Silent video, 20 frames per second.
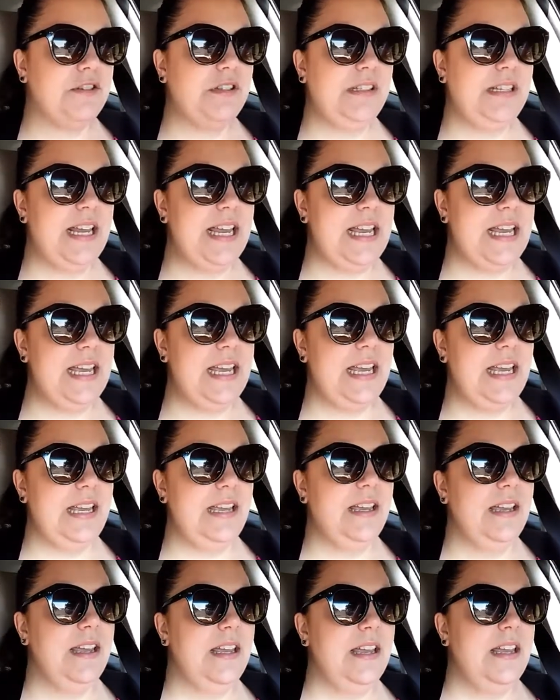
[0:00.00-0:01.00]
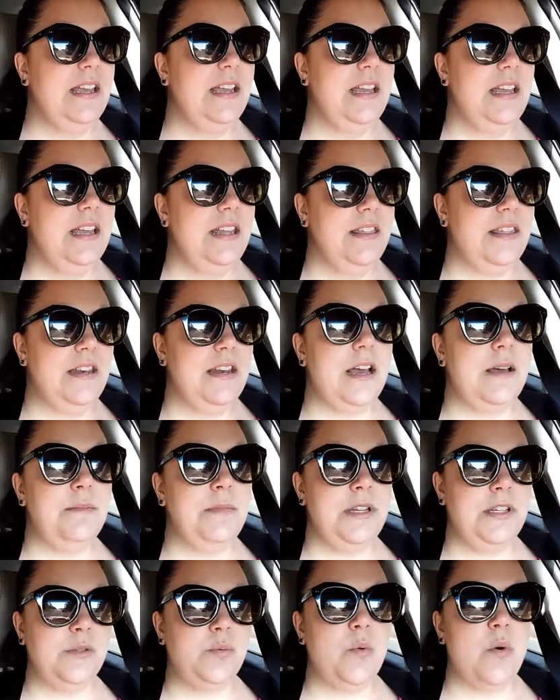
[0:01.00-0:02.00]
first day, the
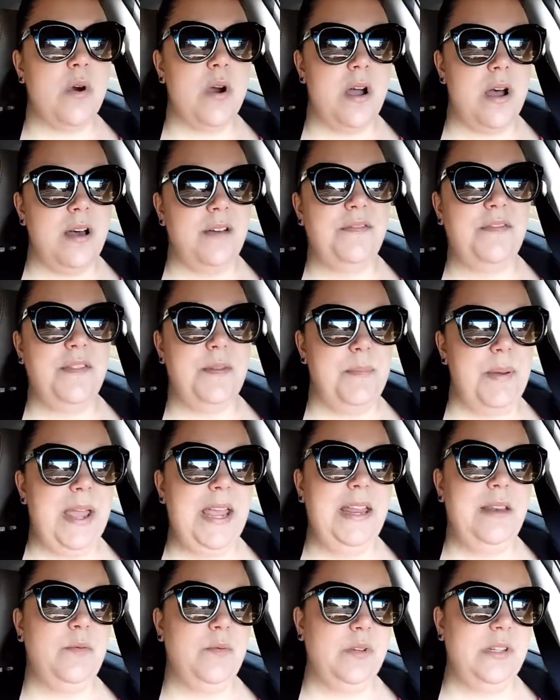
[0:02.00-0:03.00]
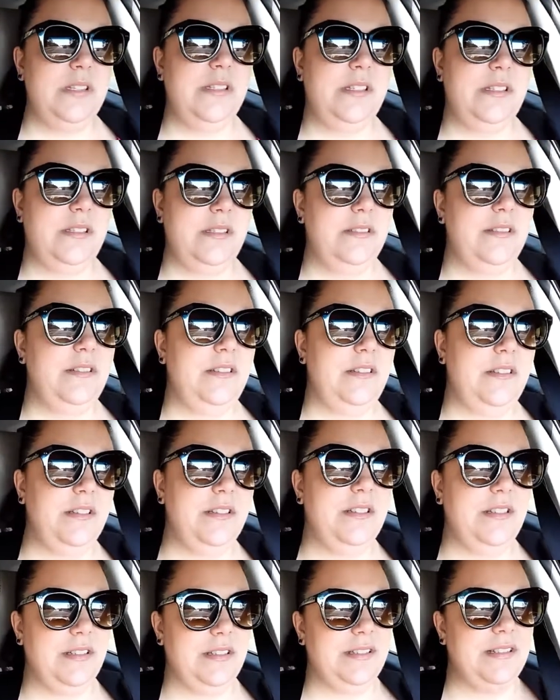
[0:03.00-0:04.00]
numbness wore off. The pain was
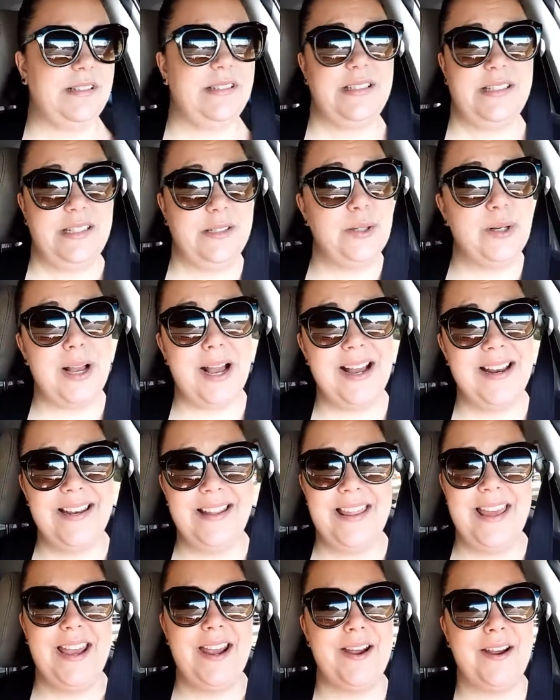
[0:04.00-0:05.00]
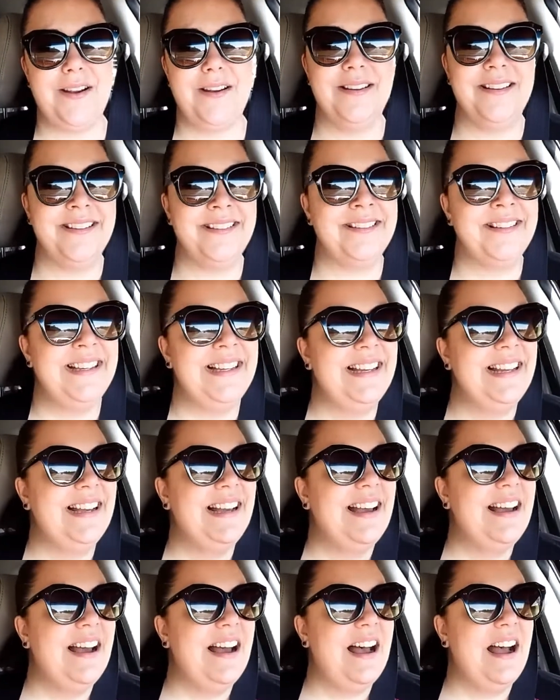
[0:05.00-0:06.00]
still kind of there.
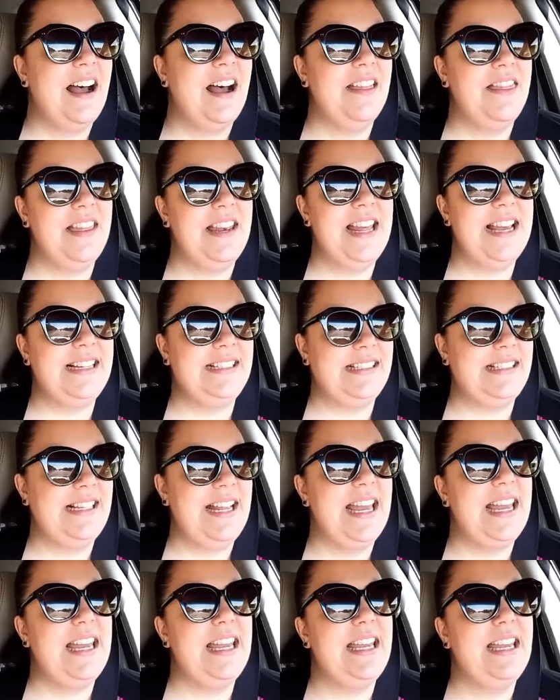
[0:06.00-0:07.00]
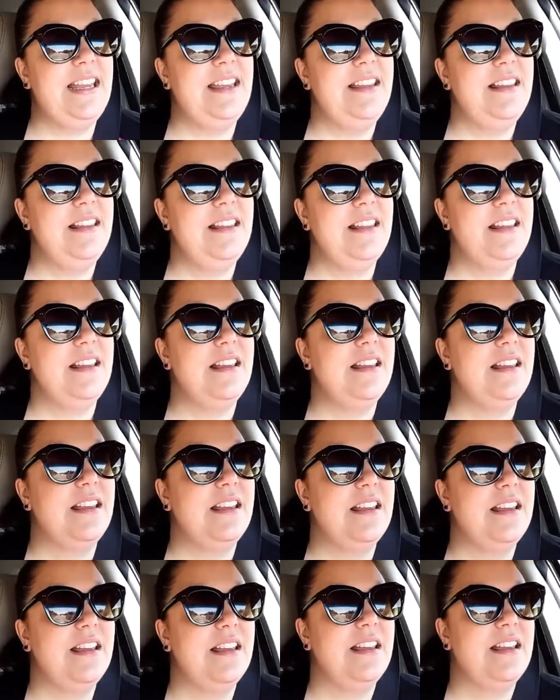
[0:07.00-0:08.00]
The next day,
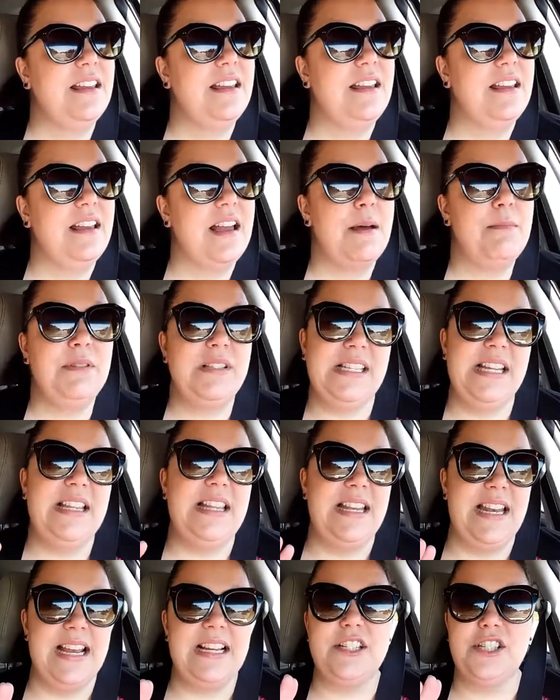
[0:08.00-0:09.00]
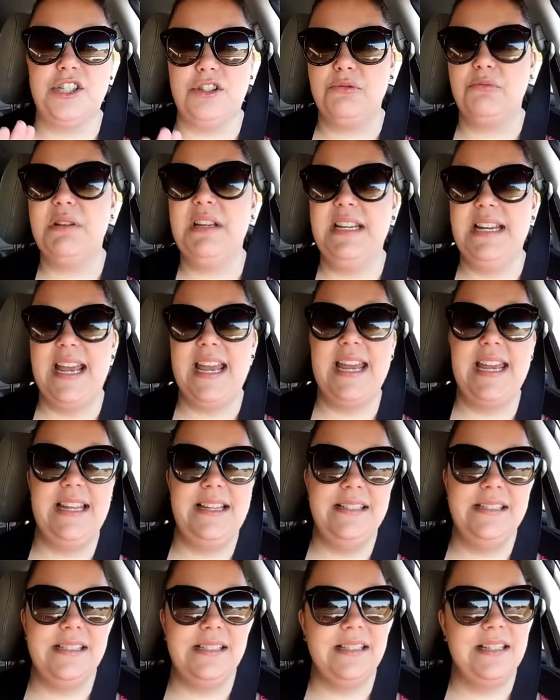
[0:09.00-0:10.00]
I'm gonna say the next 3
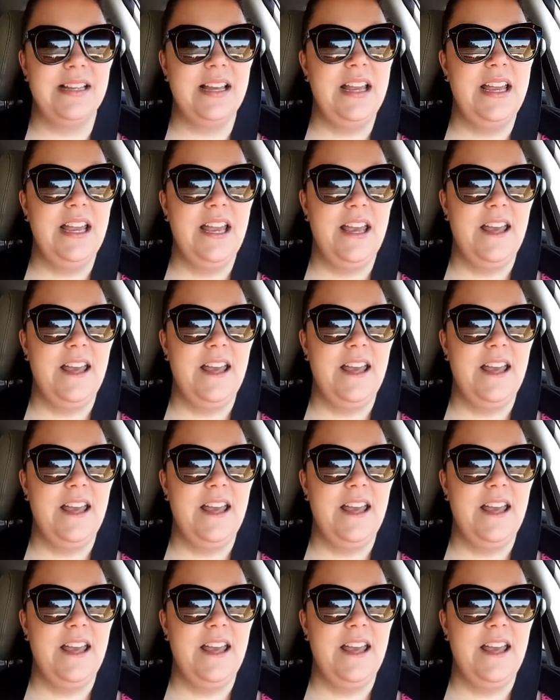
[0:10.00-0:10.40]
days,